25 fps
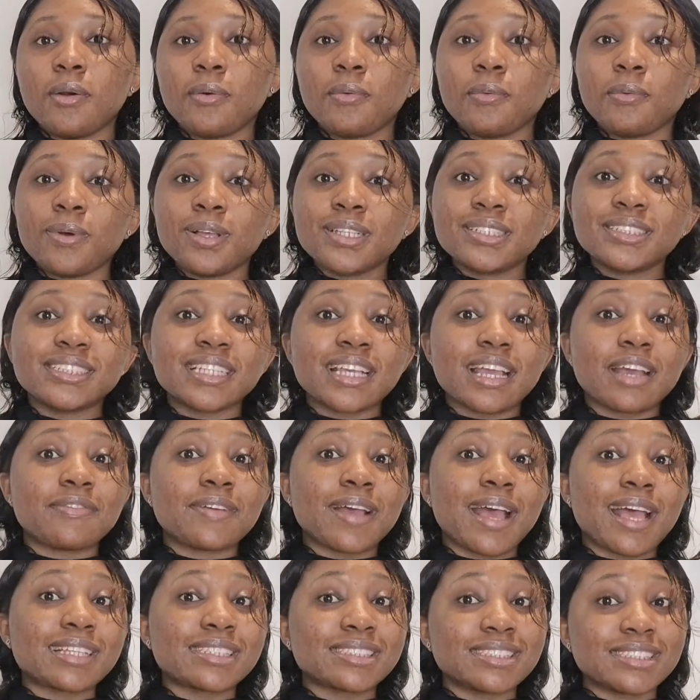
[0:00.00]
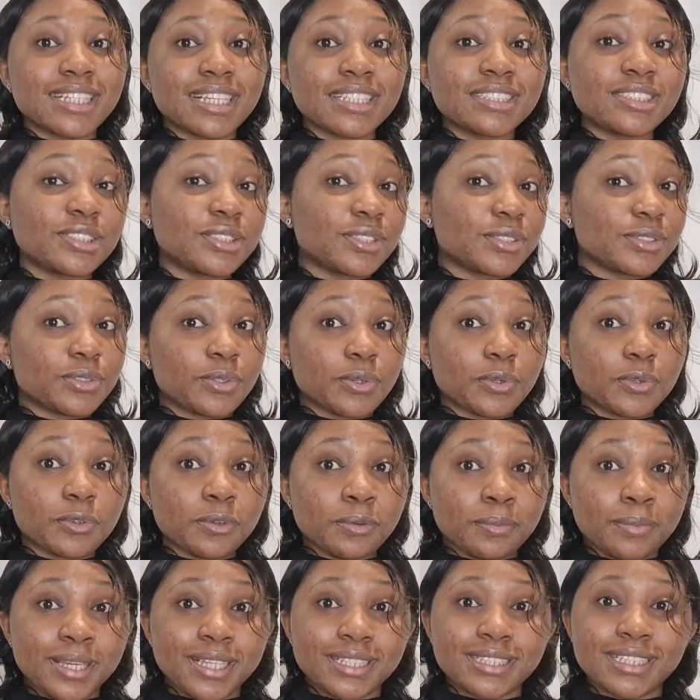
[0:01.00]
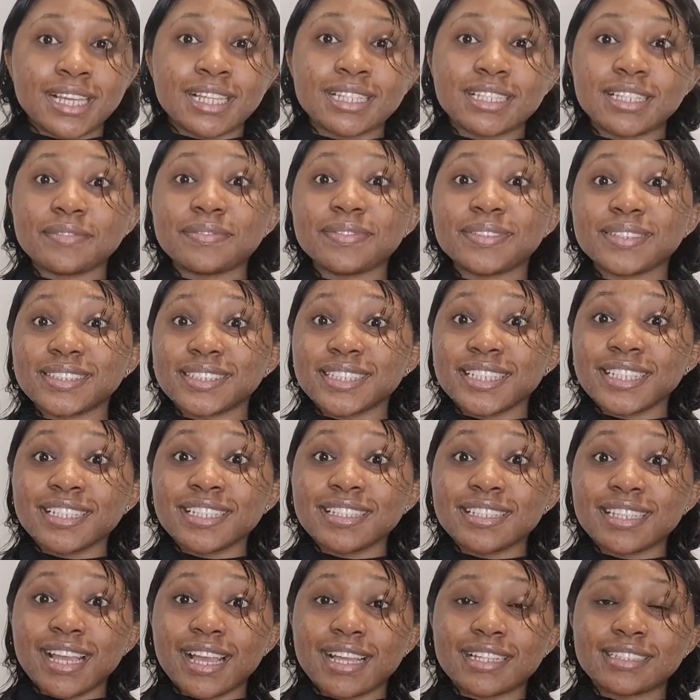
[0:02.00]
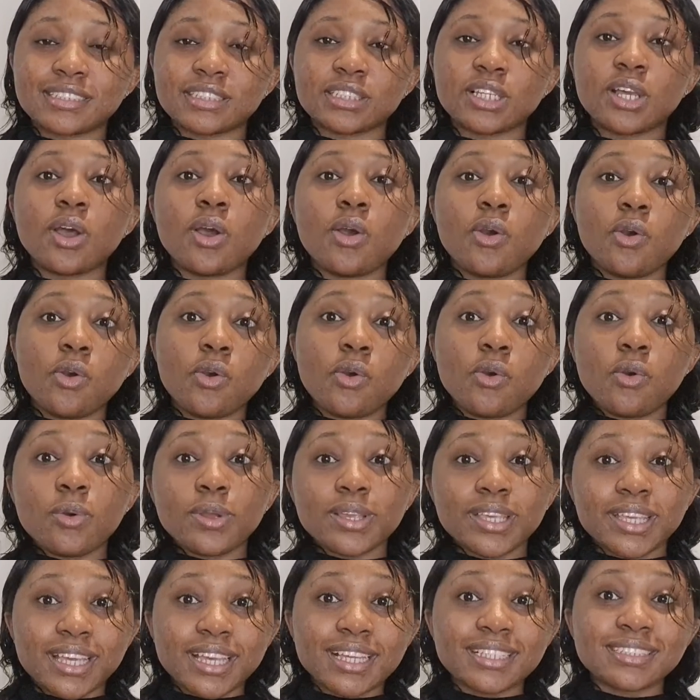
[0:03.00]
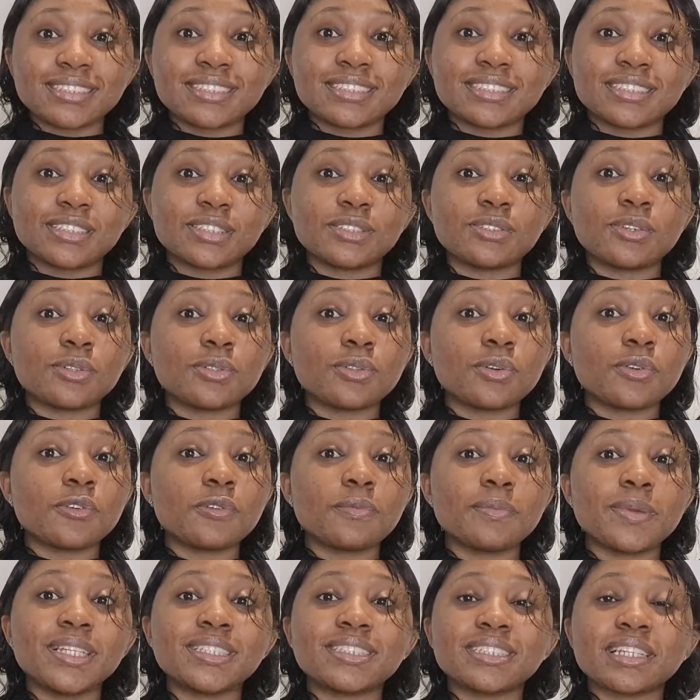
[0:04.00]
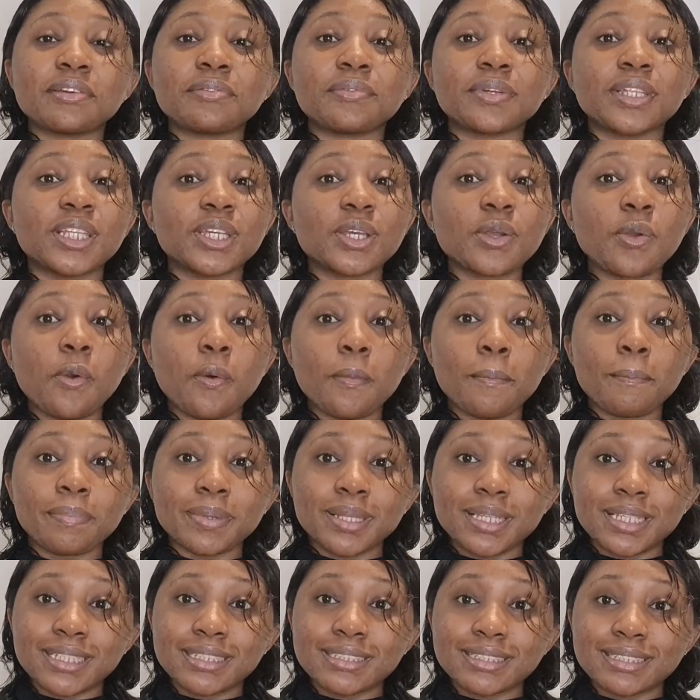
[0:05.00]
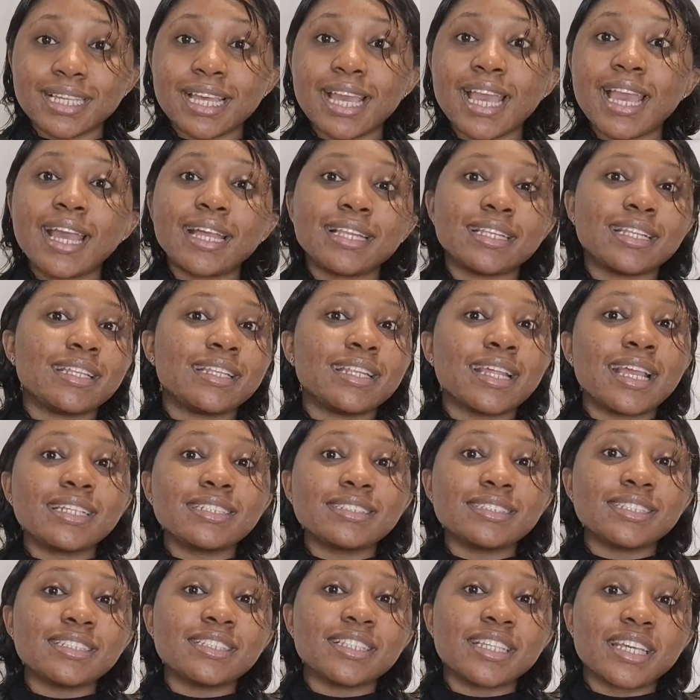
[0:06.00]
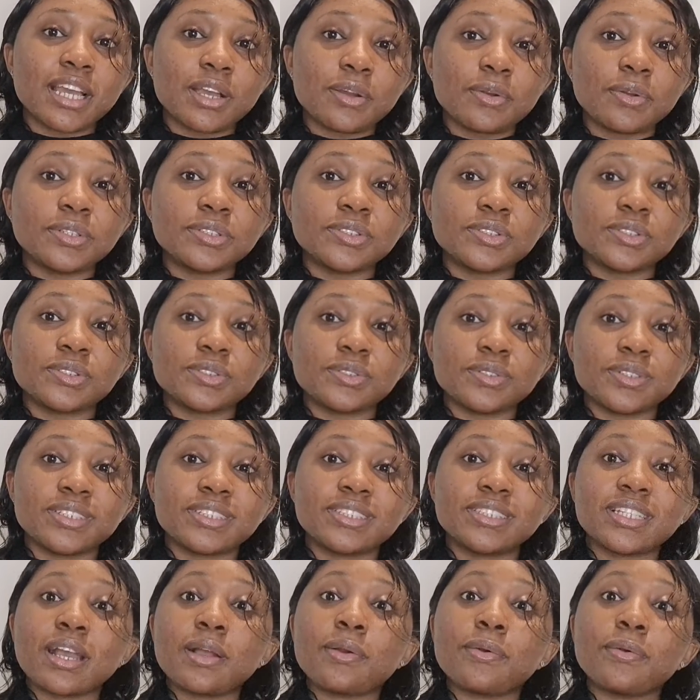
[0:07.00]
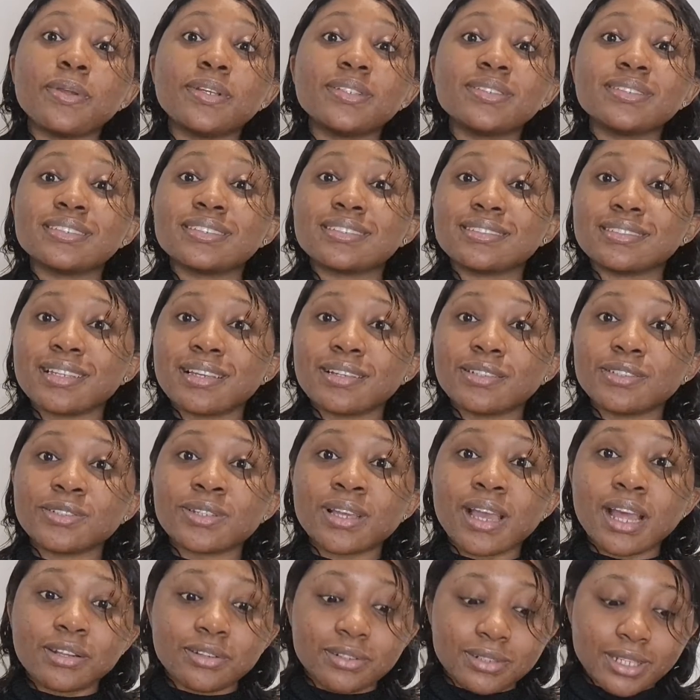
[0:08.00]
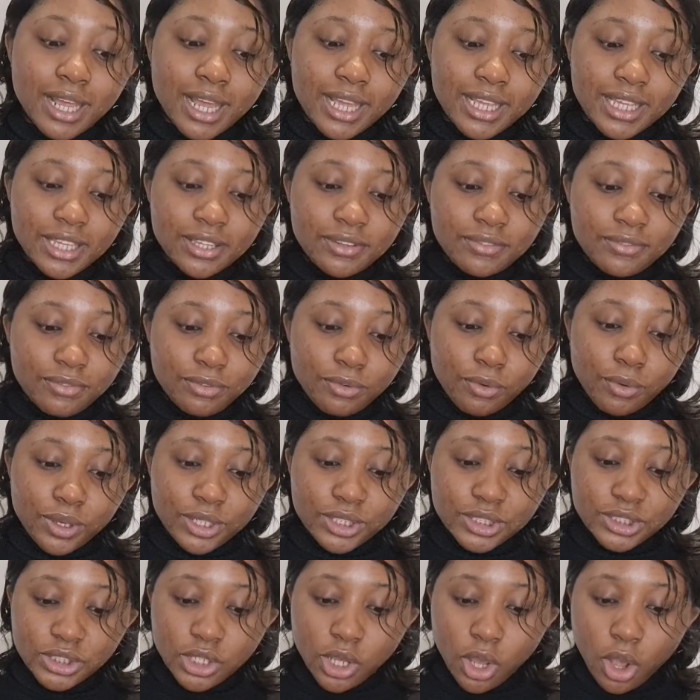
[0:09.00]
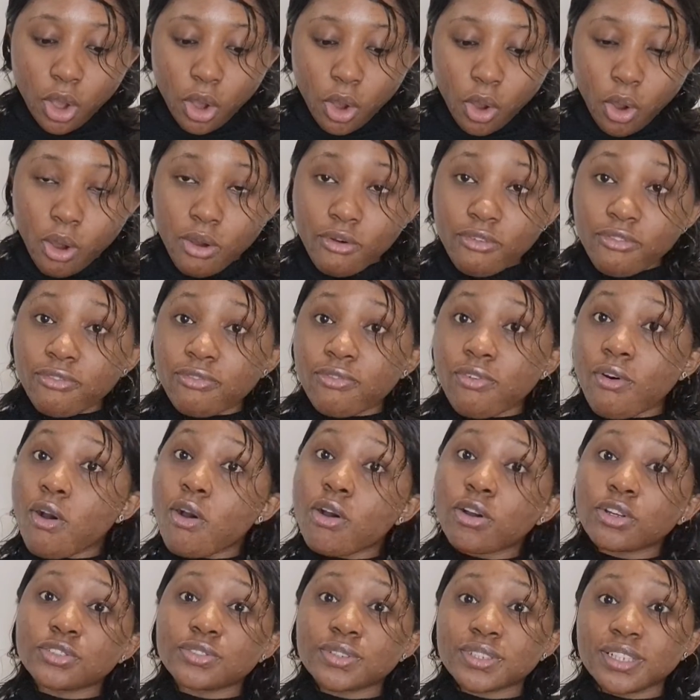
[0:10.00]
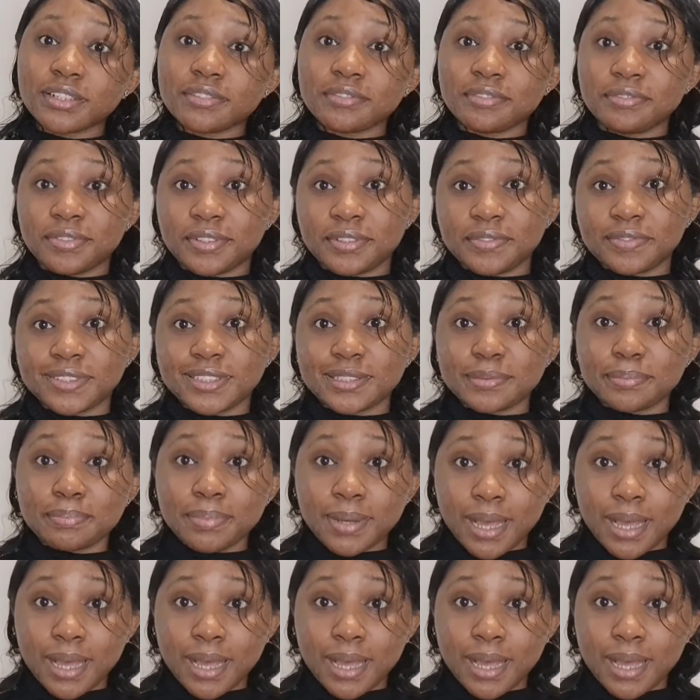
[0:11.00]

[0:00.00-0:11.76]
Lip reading: Once they have assessed your document and they've seen that, oh yes, your documents are really complete, the next thing they are going to do is they are going to send you another invoice of £450.